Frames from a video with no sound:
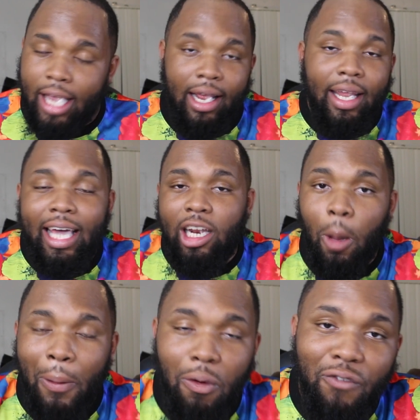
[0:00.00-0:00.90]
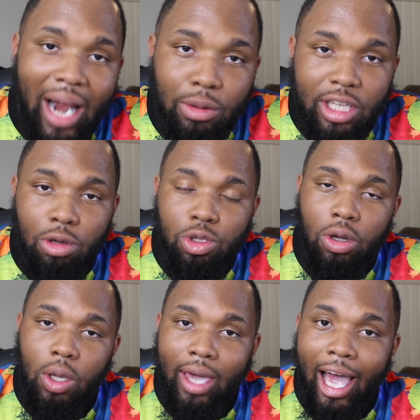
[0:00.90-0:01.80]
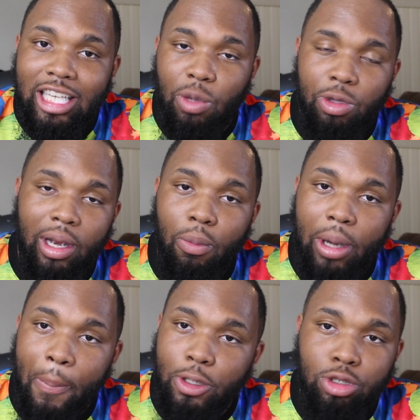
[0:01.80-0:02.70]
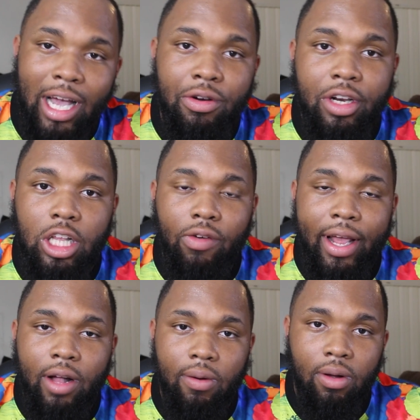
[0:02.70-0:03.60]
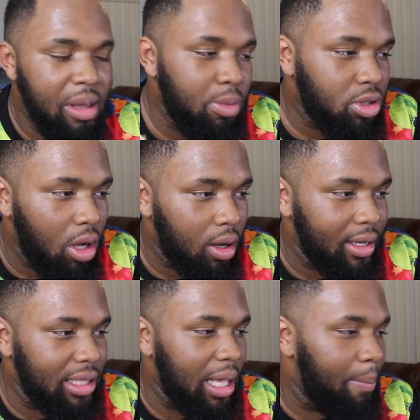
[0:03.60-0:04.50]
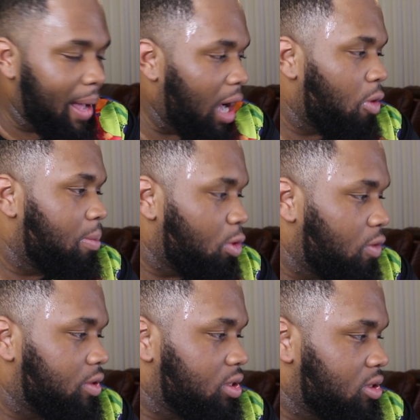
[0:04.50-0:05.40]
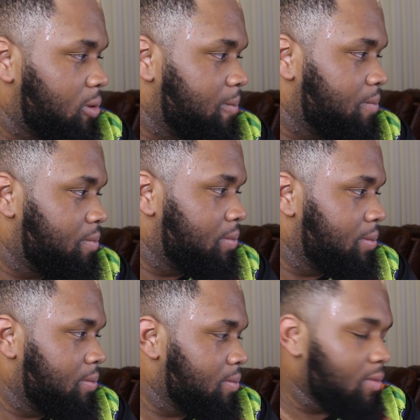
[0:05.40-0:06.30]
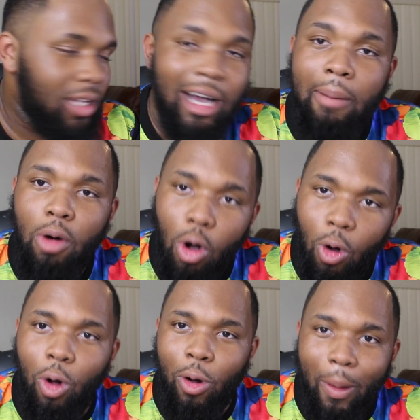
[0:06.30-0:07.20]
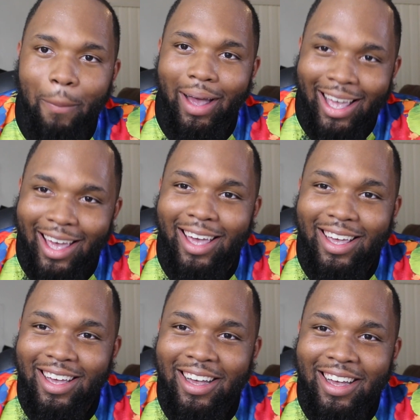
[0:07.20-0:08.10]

And now they gotta go pick up flowers. They go throw in your casket when they put you down in the ground. People talking out they bowel movers. Come on, man.